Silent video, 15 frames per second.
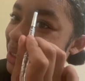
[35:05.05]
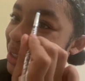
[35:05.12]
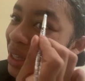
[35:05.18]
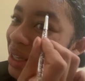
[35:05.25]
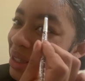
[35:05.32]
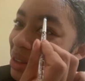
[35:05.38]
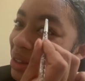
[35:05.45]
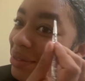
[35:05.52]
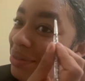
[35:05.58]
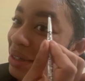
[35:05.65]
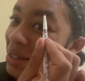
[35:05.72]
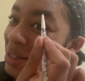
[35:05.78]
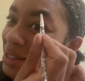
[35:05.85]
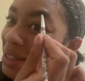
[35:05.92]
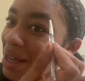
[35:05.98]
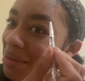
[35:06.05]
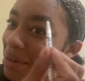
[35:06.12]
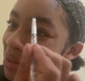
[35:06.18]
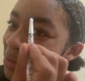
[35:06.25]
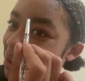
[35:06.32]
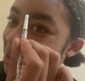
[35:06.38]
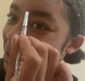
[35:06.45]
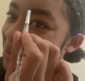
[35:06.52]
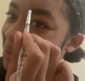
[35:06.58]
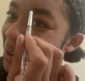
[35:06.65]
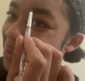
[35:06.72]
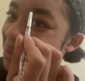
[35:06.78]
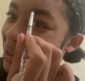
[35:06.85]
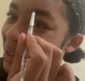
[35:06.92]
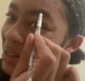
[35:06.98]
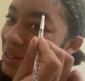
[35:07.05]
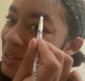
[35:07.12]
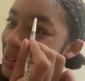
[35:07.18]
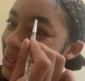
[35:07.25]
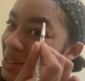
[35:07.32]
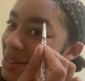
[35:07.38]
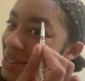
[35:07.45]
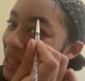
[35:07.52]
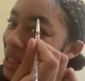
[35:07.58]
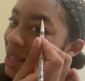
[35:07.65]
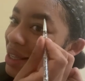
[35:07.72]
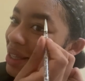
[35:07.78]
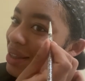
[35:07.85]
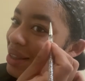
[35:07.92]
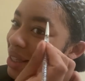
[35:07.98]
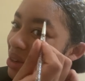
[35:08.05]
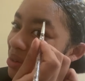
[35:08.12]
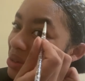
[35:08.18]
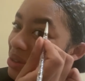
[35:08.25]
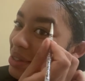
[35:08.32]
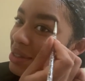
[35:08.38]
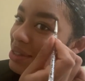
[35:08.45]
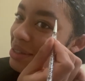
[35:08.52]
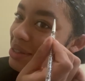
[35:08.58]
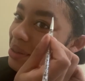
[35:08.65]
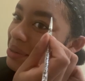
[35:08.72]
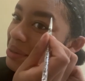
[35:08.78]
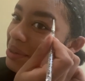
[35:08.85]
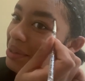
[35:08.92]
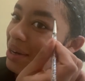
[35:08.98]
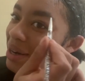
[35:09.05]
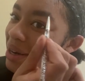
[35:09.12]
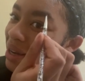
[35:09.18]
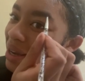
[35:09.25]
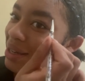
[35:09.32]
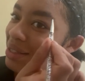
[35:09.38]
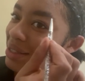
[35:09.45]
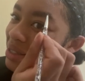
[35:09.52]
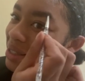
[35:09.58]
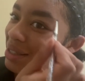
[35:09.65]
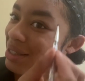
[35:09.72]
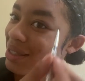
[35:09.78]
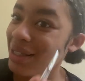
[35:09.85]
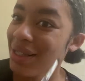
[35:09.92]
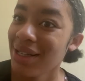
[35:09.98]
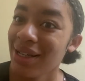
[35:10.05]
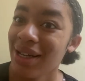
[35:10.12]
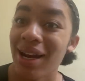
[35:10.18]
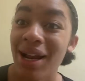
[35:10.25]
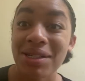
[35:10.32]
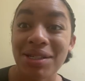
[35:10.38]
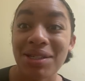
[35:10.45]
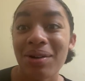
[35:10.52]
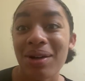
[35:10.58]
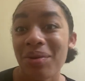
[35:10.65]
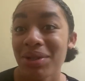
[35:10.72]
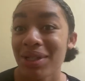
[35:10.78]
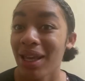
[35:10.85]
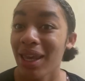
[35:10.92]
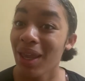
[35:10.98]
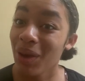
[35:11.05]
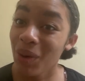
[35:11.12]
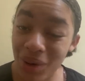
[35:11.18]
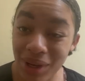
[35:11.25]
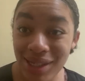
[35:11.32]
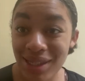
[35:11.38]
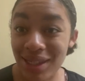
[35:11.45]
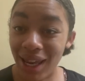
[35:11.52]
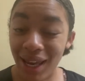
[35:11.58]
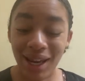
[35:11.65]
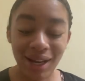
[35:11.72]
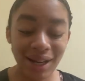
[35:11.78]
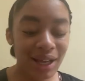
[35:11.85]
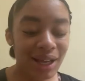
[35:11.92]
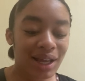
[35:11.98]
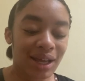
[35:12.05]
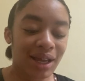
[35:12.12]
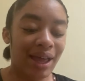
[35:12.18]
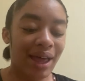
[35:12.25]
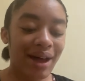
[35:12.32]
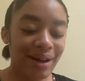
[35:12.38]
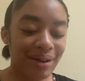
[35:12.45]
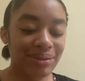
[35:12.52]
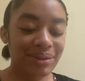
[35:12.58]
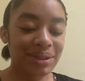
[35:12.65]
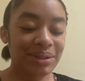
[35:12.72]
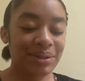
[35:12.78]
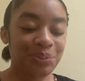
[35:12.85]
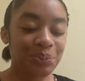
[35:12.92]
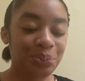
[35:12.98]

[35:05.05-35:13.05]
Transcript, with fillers: Like the first time I filled in my brows, they were so dark and chunky and I just thought I was the cutest thing ever.